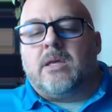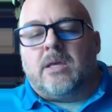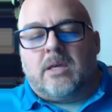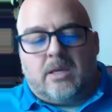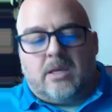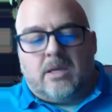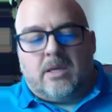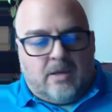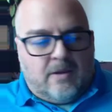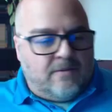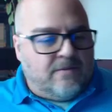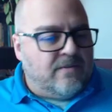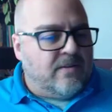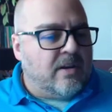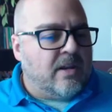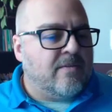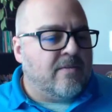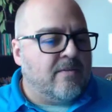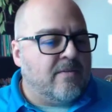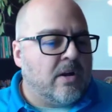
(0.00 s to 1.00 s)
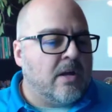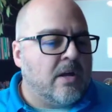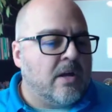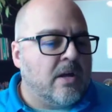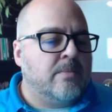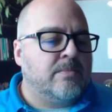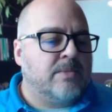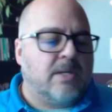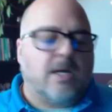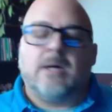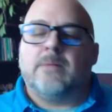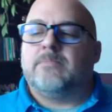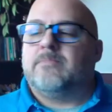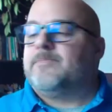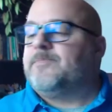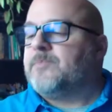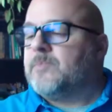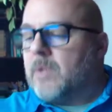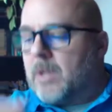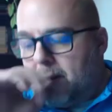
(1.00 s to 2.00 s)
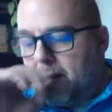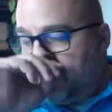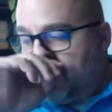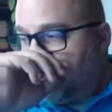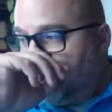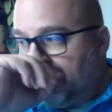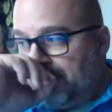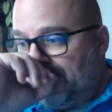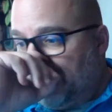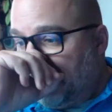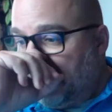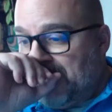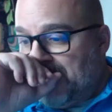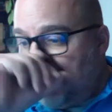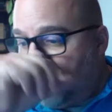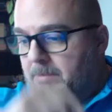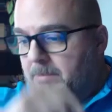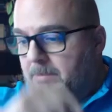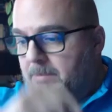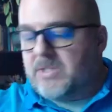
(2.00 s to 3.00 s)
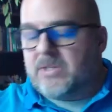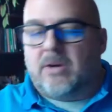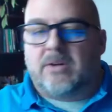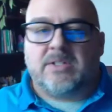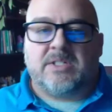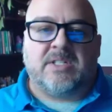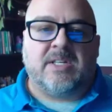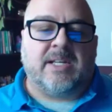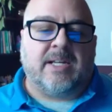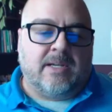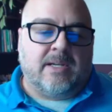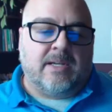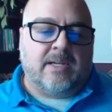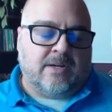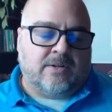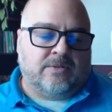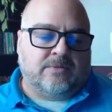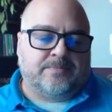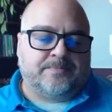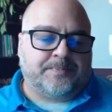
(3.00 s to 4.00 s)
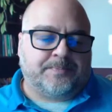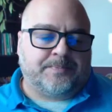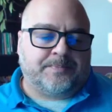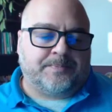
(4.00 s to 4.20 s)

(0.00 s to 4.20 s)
If it ever comes up, don't make me start singing now.